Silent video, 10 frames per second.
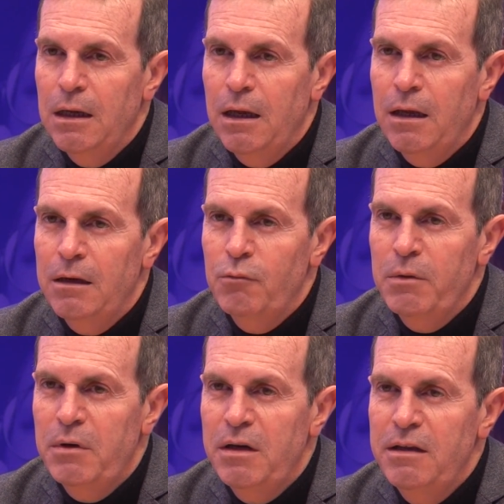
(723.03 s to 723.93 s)
And we
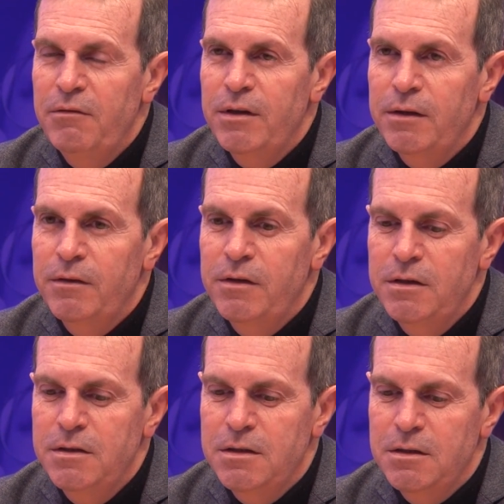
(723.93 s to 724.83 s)
believe that
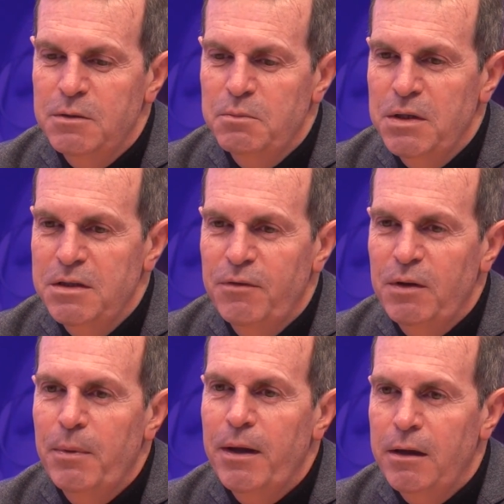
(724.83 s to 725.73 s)
this
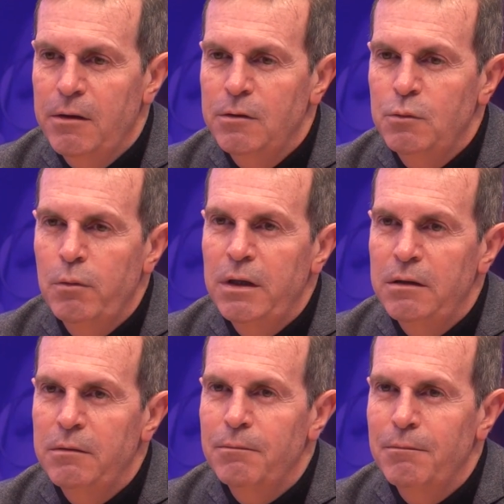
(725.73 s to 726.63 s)
specific period
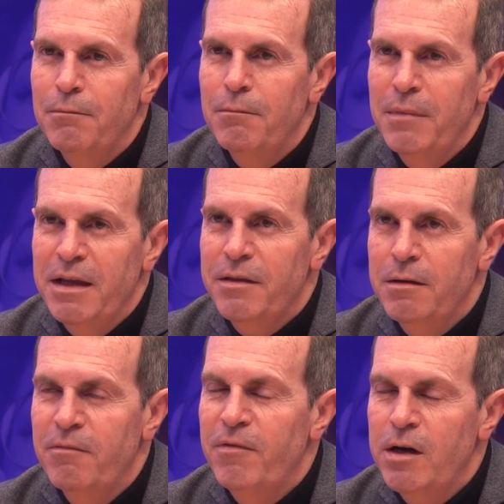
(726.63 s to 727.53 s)
will make
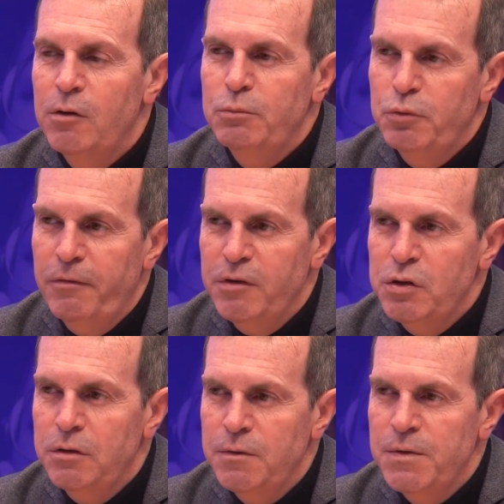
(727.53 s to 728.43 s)
them very good
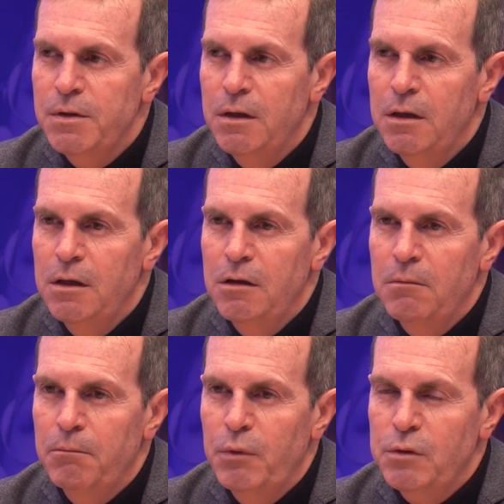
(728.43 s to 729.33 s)
professionals,
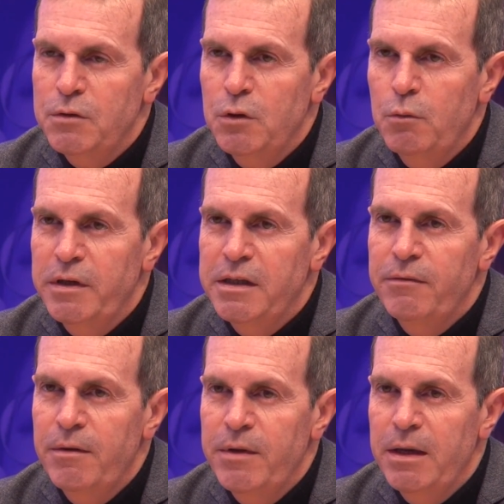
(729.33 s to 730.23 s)
but also will give
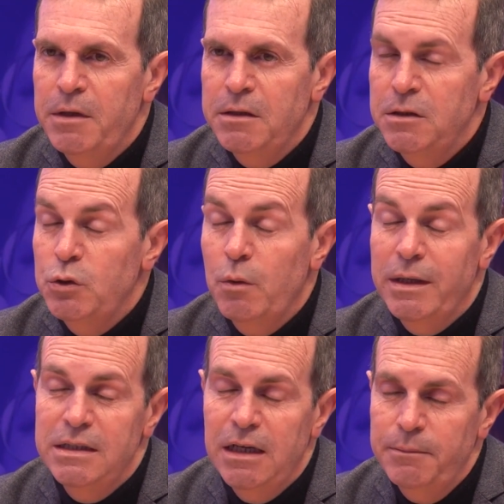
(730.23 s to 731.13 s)
them the ability to
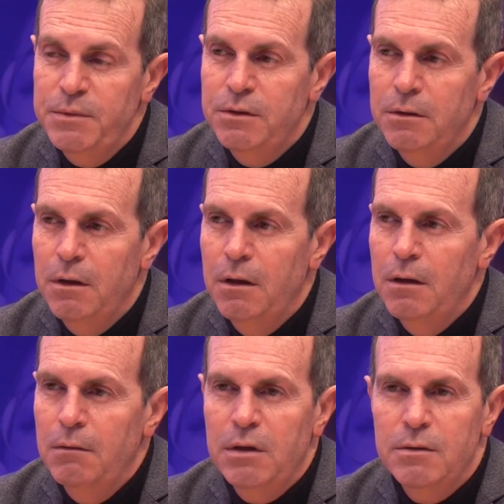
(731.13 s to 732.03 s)
adapt,
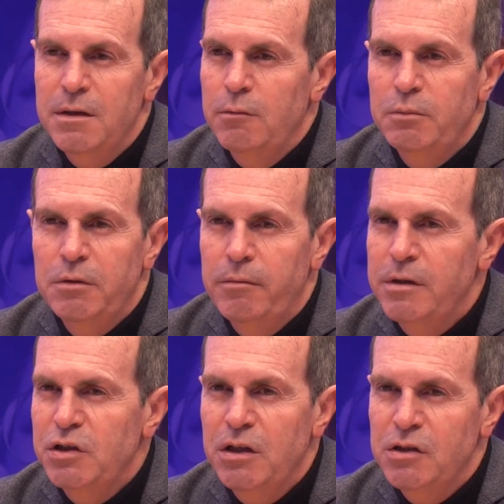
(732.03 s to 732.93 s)
because they will probably
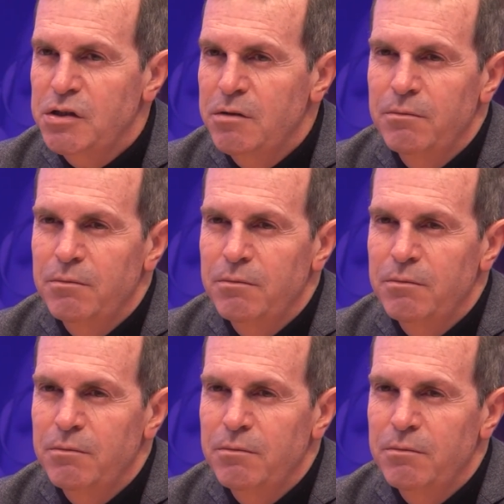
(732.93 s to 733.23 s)
change